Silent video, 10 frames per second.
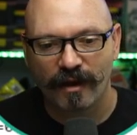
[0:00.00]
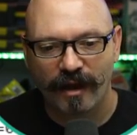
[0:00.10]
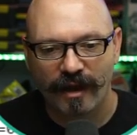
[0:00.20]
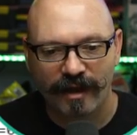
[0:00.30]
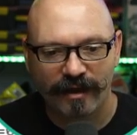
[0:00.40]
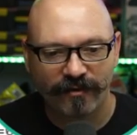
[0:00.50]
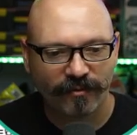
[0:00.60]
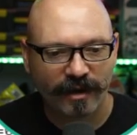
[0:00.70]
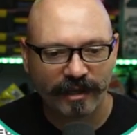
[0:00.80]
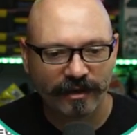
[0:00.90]

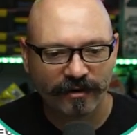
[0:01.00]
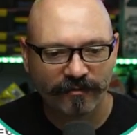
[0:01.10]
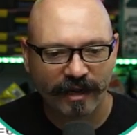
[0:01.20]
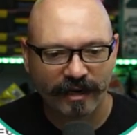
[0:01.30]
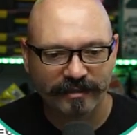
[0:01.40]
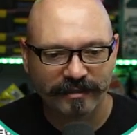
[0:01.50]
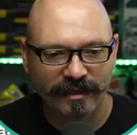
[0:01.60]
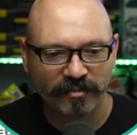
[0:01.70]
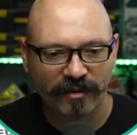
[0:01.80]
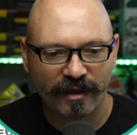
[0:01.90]
Right here, I've got an
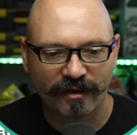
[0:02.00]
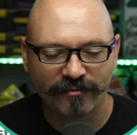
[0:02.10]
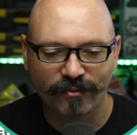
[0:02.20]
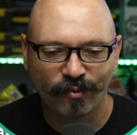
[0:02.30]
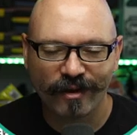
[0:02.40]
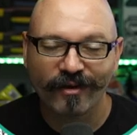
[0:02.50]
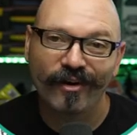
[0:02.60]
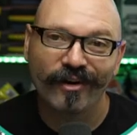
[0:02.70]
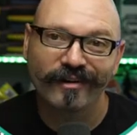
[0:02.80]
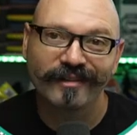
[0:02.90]
example of what
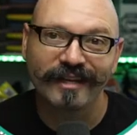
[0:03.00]
are the